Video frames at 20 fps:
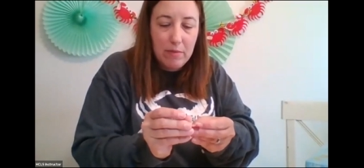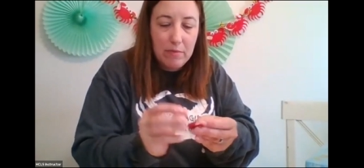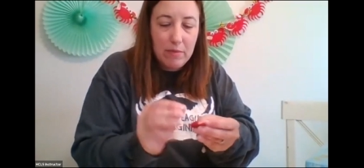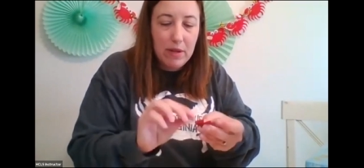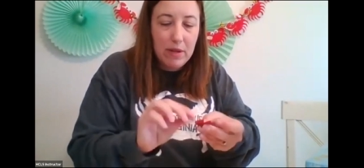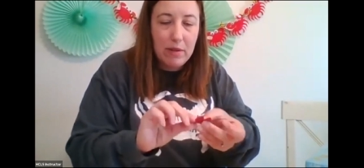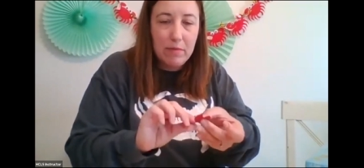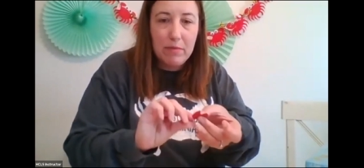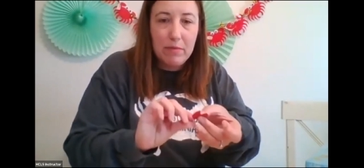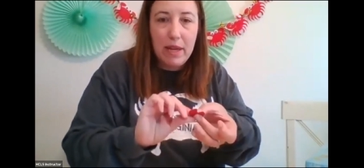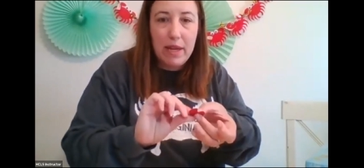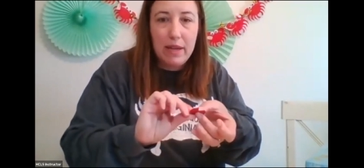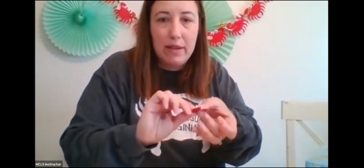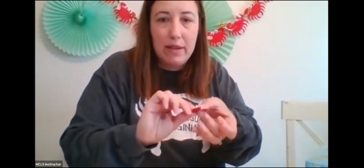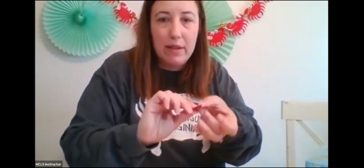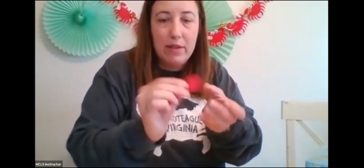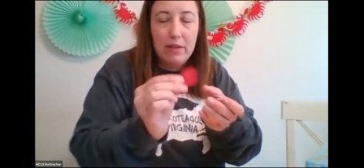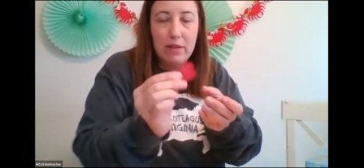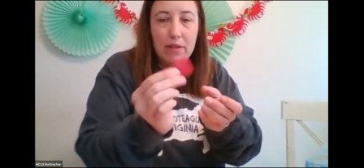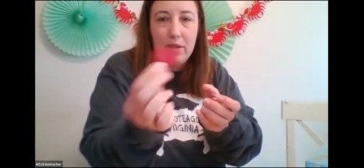put them like
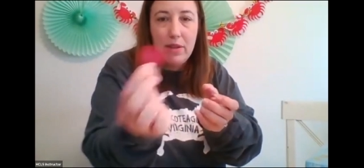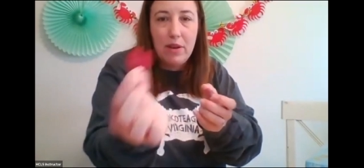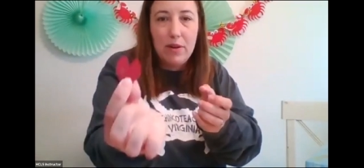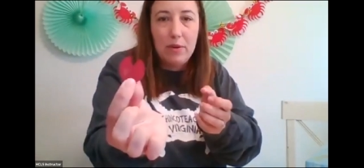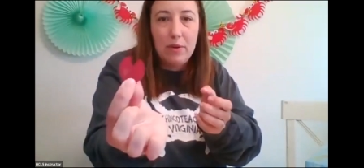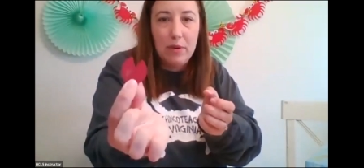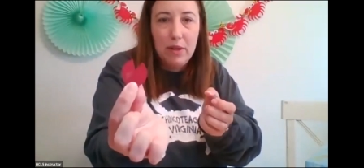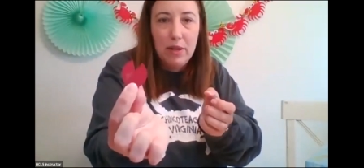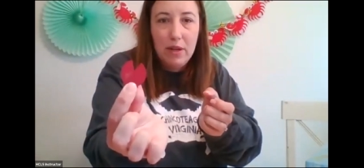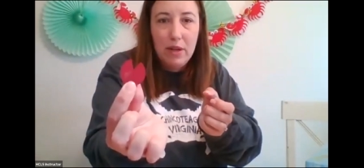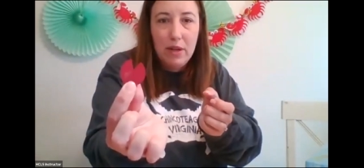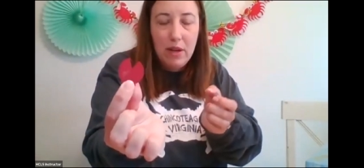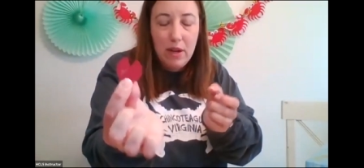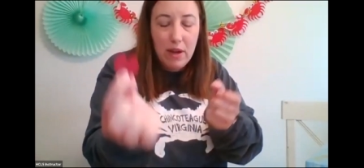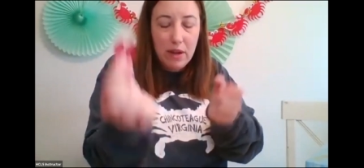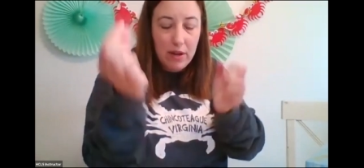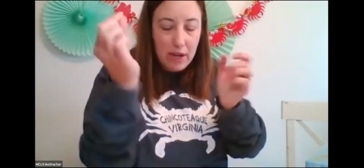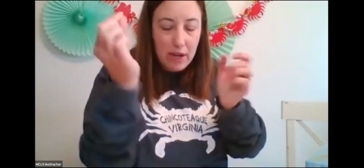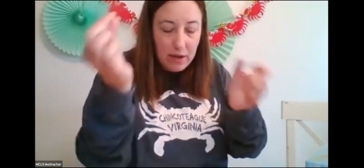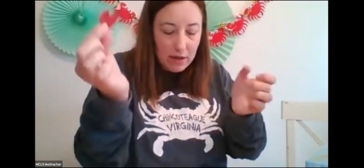so.
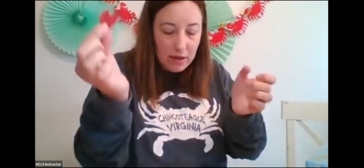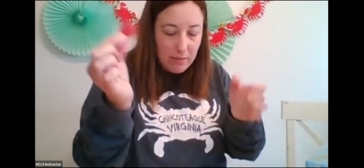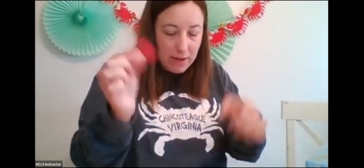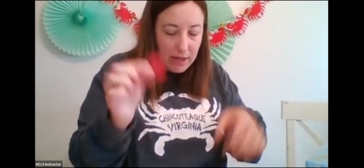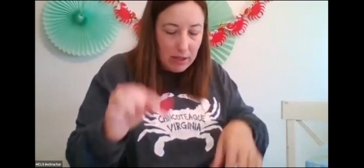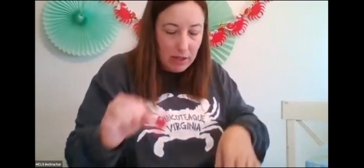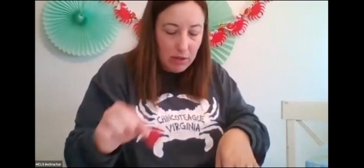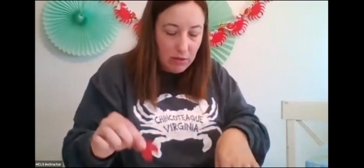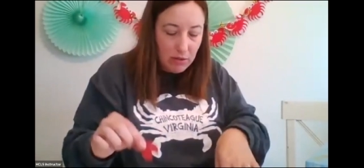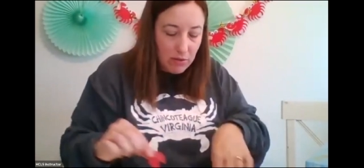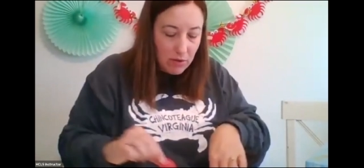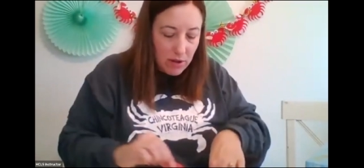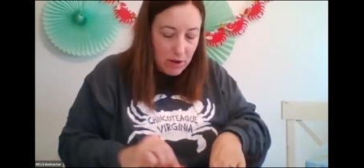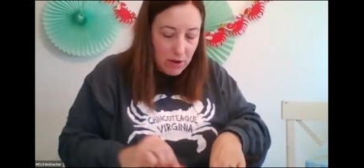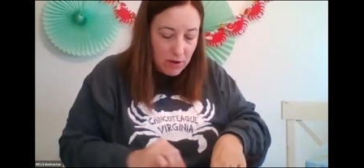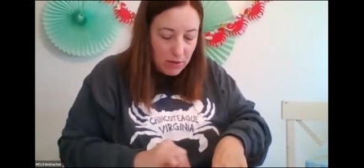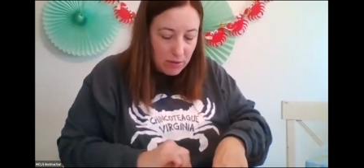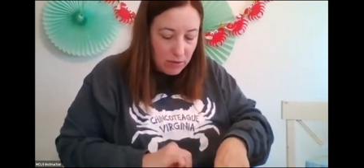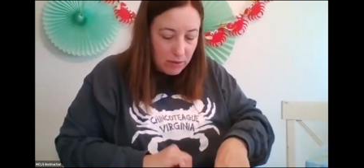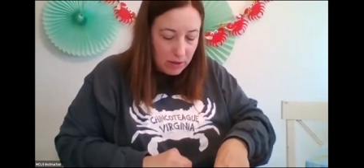Okay, you're going to make two of
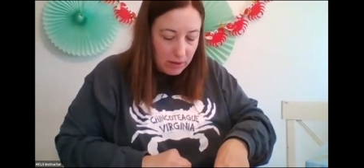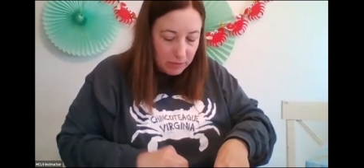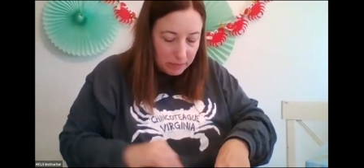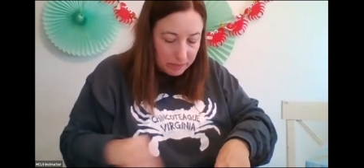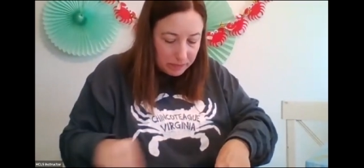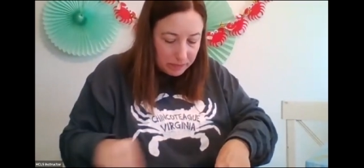those.